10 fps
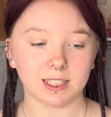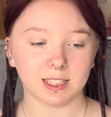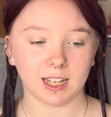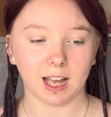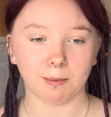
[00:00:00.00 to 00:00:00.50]

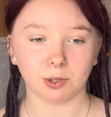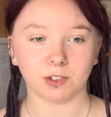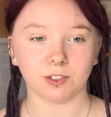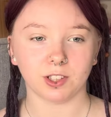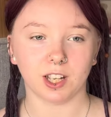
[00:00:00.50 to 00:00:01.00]
see how much
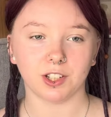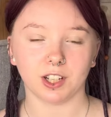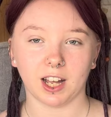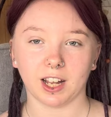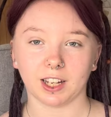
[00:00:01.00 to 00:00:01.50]
footage
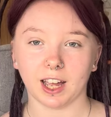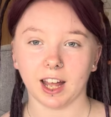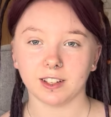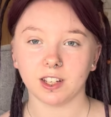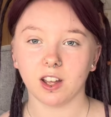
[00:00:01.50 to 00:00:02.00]
I
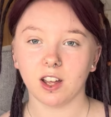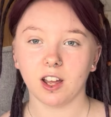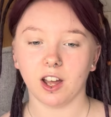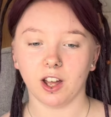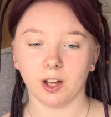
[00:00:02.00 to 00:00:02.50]
get
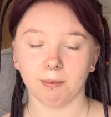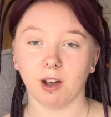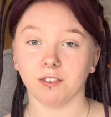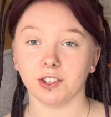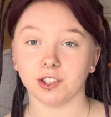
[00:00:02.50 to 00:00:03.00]

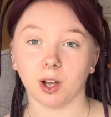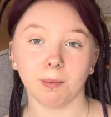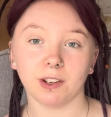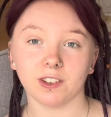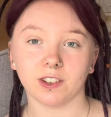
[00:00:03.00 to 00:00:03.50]
of the
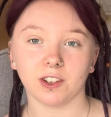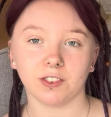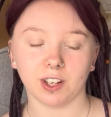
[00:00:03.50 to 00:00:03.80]
shop and stuff.